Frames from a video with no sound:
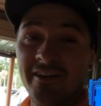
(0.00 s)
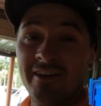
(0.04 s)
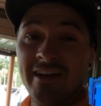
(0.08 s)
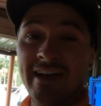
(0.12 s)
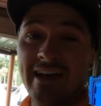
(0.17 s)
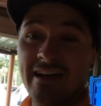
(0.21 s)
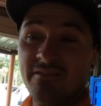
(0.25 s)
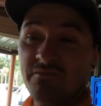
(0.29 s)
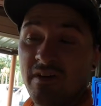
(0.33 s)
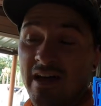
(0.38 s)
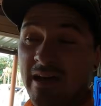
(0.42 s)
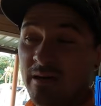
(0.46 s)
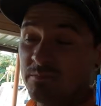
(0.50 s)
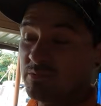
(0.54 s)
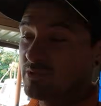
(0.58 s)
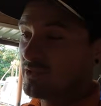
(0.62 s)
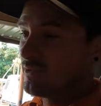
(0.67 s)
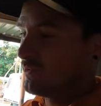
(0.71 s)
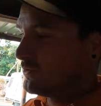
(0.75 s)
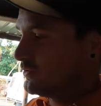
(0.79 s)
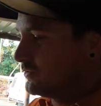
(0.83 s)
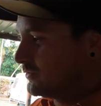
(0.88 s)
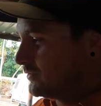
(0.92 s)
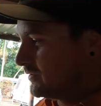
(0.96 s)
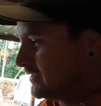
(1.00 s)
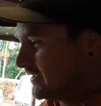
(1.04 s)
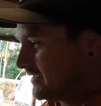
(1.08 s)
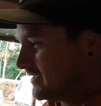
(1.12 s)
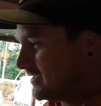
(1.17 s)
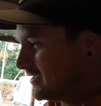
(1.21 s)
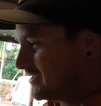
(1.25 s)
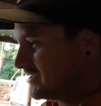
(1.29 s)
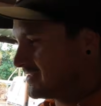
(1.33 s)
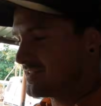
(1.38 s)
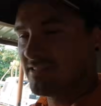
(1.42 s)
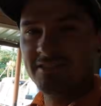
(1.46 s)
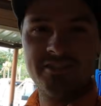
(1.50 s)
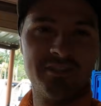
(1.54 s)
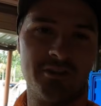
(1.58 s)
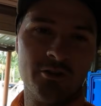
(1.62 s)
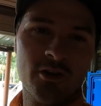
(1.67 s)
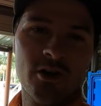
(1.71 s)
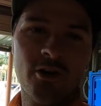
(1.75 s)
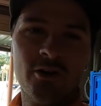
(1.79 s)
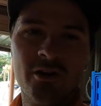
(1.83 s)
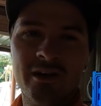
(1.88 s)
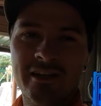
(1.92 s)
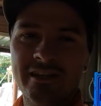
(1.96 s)
I have absolutely
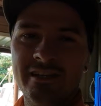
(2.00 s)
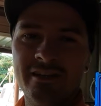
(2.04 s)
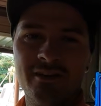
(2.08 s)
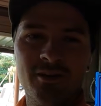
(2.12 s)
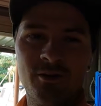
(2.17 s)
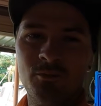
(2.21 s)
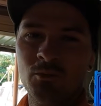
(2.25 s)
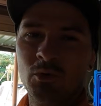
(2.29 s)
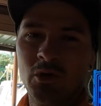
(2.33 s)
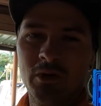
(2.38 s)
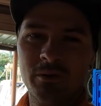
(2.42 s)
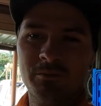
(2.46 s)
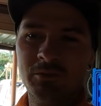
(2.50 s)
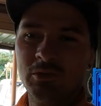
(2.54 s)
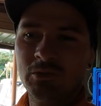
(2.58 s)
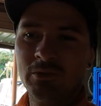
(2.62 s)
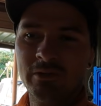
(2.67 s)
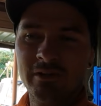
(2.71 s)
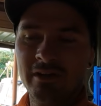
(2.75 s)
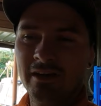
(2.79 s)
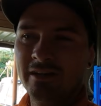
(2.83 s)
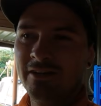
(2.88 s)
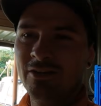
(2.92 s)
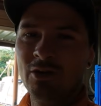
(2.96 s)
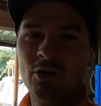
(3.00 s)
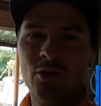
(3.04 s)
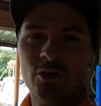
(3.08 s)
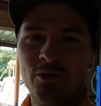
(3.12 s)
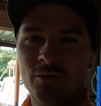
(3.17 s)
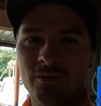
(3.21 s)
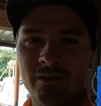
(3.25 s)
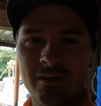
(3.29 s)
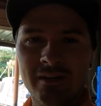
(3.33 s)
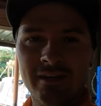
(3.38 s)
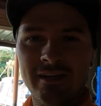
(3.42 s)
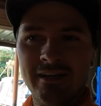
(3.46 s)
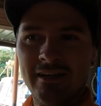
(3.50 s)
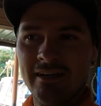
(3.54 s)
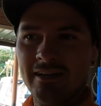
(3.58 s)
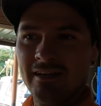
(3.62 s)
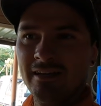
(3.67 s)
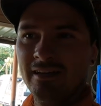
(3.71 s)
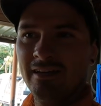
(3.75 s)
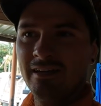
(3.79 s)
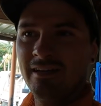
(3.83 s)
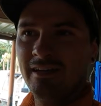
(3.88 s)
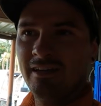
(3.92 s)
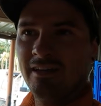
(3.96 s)
zero idea on what I'm doing. I know
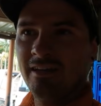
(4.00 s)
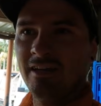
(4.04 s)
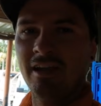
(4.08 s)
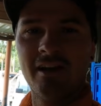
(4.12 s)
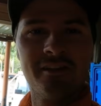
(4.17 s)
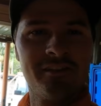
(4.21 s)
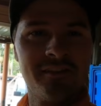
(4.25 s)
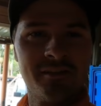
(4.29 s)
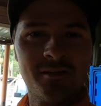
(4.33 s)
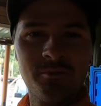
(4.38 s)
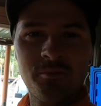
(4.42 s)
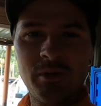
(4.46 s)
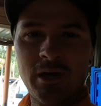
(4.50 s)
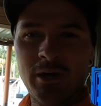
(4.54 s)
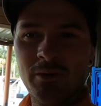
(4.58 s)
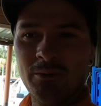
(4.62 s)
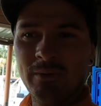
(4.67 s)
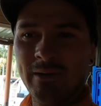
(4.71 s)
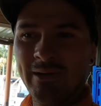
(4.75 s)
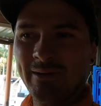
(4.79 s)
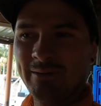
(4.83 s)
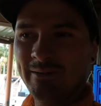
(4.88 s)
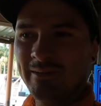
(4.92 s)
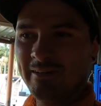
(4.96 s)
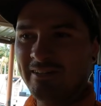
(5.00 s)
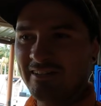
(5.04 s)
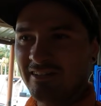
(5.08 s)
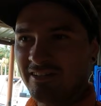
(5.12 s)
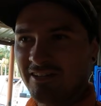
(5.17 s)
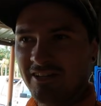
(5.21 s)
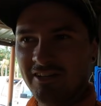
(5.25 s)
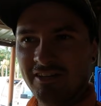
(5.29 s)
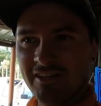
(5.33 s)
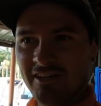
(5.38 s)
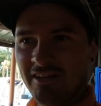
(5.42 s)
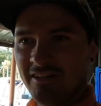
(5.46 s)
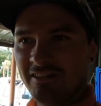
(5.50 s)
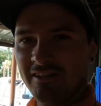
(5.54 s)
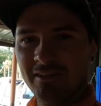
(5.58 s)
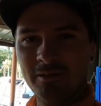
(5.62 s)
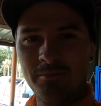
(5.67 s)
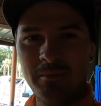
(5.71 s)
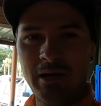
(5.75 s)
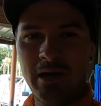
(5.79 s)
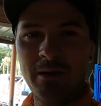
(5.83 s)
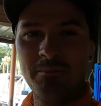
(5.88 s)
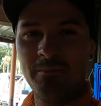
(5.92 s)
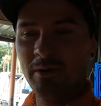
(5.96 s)
nothing about welding, I know nothing
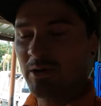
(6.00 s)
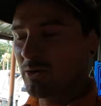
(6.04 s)
about